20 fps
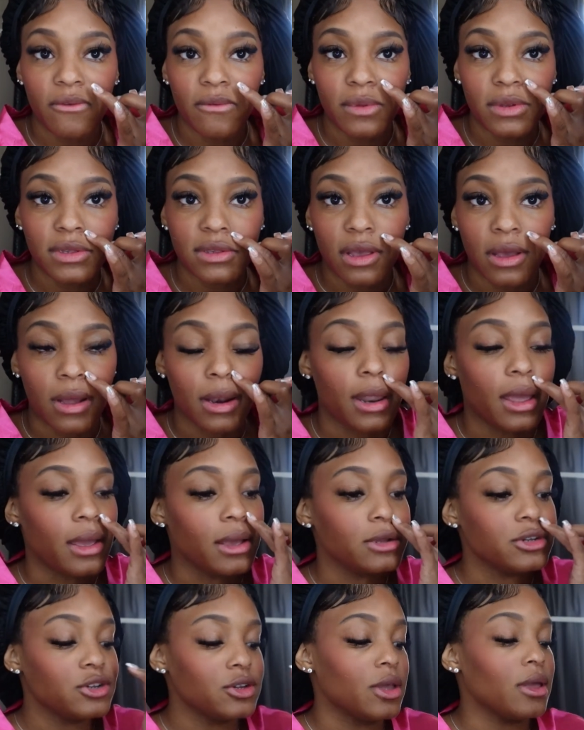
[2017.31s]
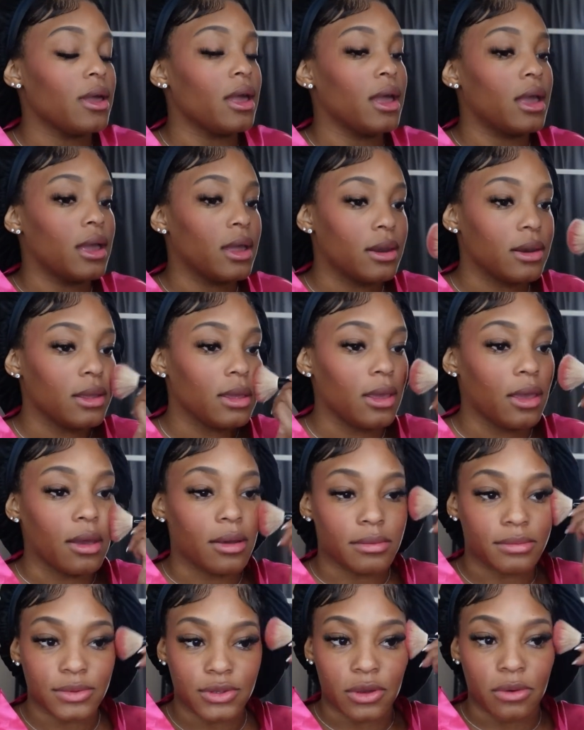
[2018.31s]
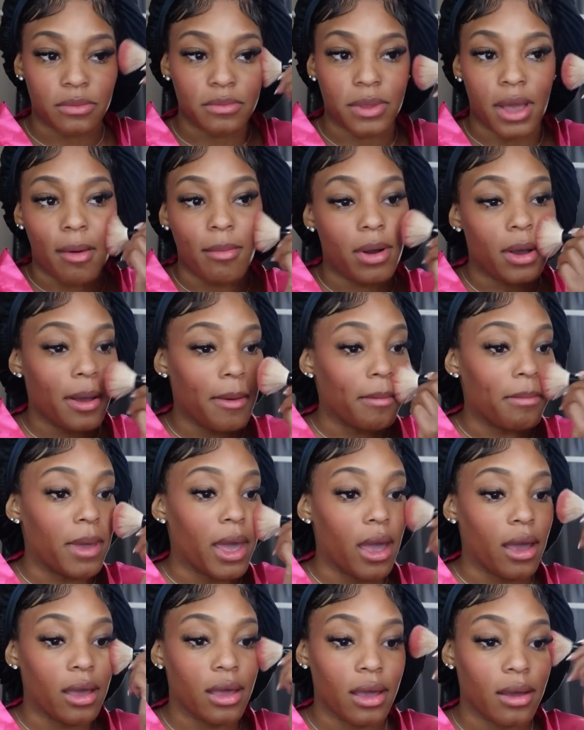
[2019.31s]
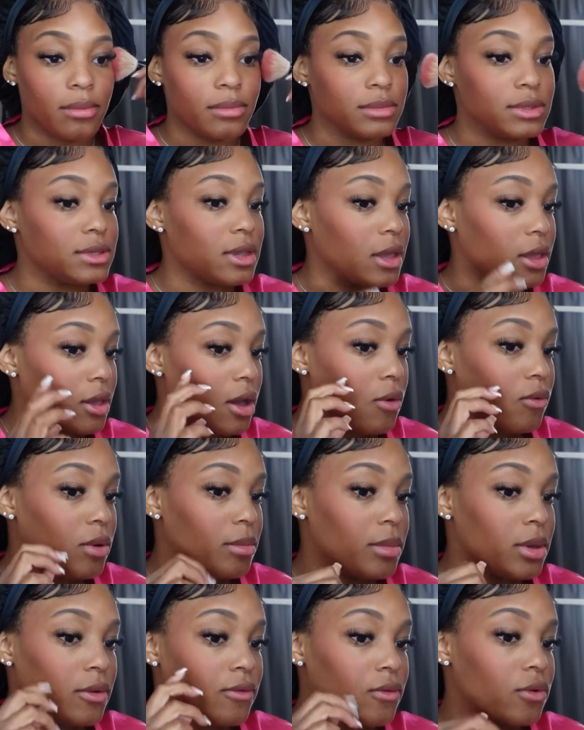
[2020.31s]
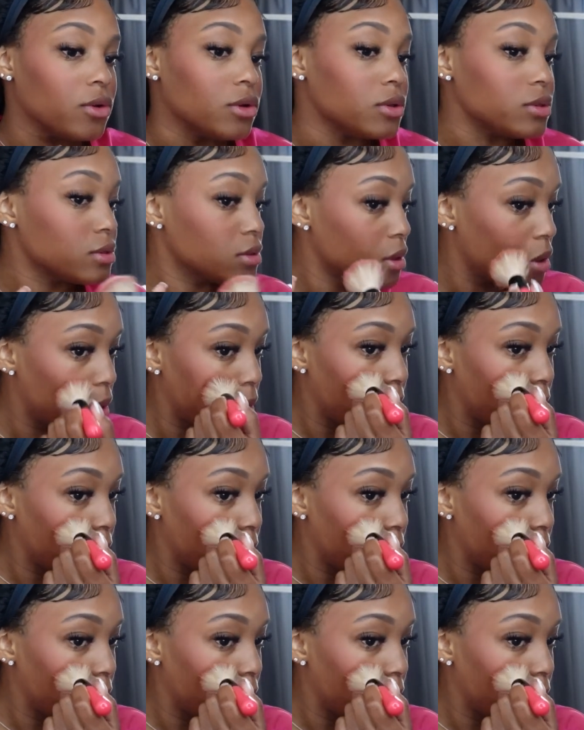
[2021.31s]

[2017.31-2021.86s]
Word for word: This ugly ass shit, and yeah. So I'm gonna come back. I'm gonna take y'all with me, of course.